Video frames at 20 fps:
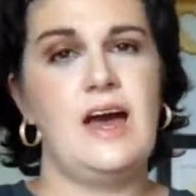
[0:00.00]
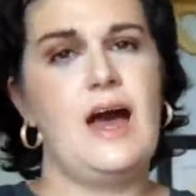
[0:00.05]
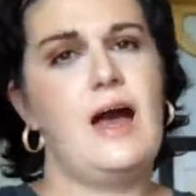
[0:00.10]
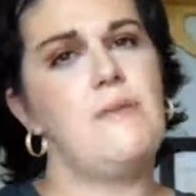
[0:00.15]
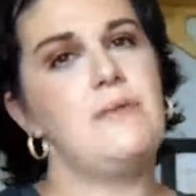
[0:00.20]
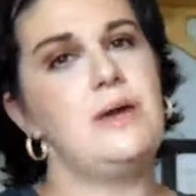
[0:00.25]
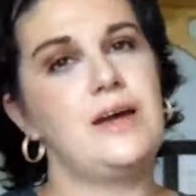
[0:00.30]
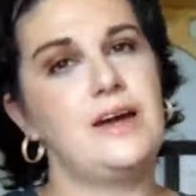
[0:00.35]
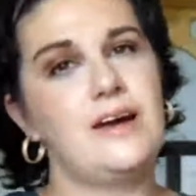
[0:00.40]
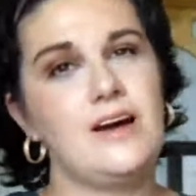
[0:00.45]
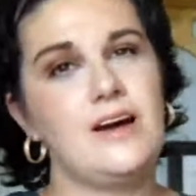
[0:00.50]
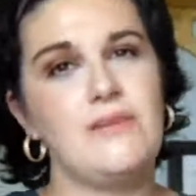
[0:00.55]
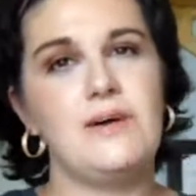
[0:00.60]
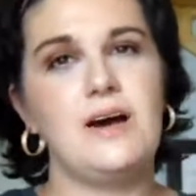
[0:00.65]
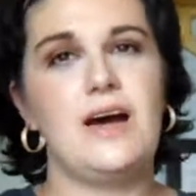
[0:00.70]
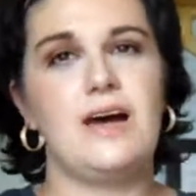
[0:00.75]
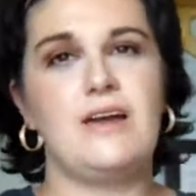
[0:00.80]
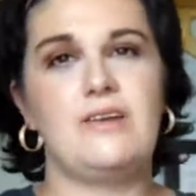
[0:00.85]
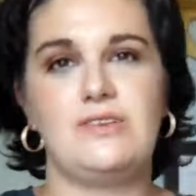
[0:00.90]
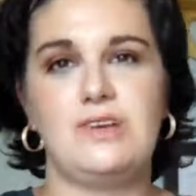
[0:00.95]
I mean, come
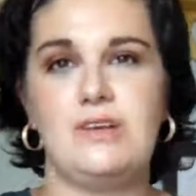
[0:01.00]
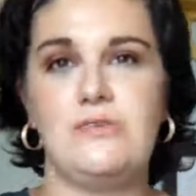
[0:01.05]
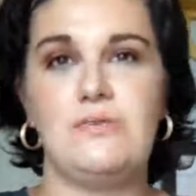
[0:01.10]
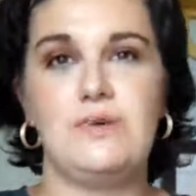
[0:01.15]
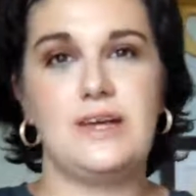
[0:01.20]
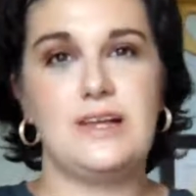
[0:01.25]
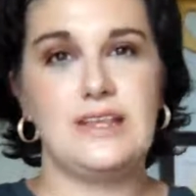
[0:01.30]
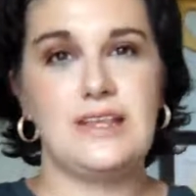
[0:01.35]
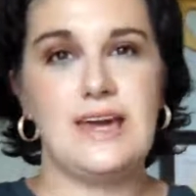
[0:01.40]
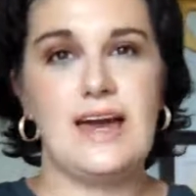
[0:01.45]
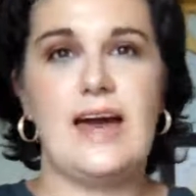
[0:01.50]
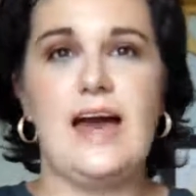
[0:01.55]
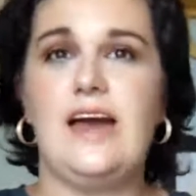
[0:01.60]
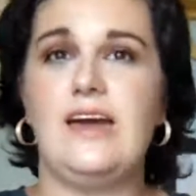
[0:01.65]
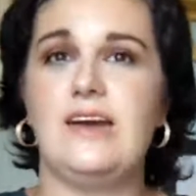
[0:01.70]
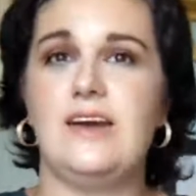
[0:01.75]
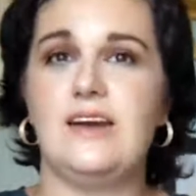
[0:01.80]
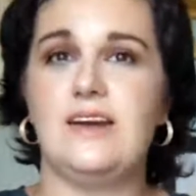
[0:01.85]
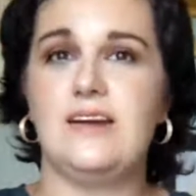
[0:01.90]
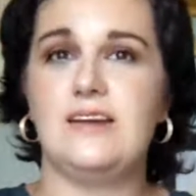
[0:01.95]
on, when you read
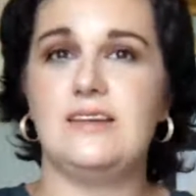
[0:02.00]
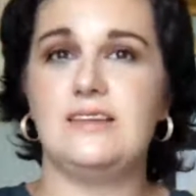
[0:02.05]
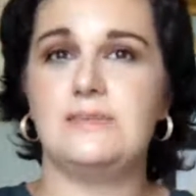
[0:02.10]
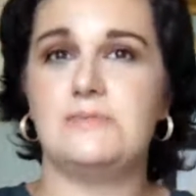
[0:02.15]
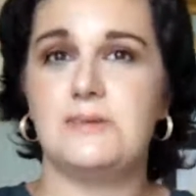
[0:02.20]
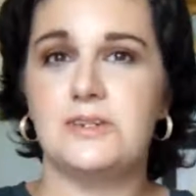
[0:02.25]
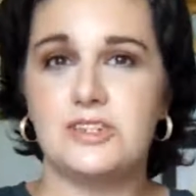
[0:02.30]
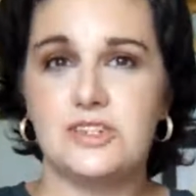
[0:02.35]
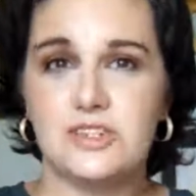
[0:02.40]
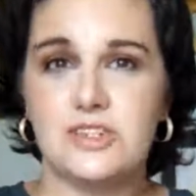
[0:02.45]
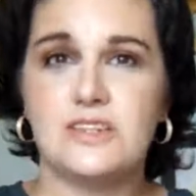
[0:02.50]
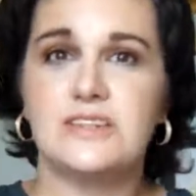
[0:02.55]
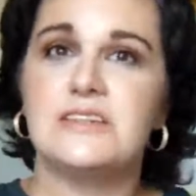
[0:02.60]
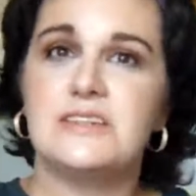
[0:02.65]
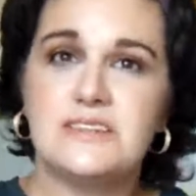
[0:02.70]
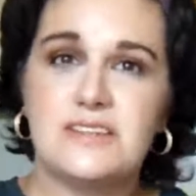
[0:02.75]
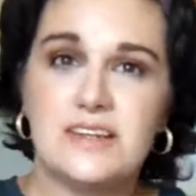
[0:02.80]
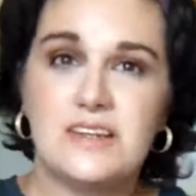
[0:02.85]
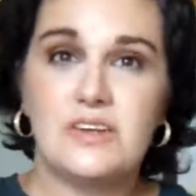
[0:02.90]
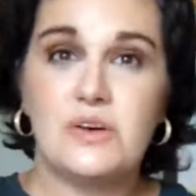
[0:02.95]
that, especially as
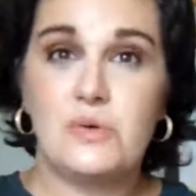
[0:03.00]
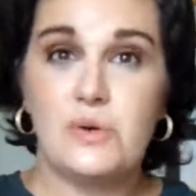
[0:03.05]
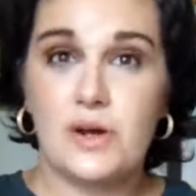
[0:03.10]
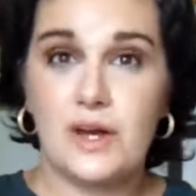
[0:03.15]
a single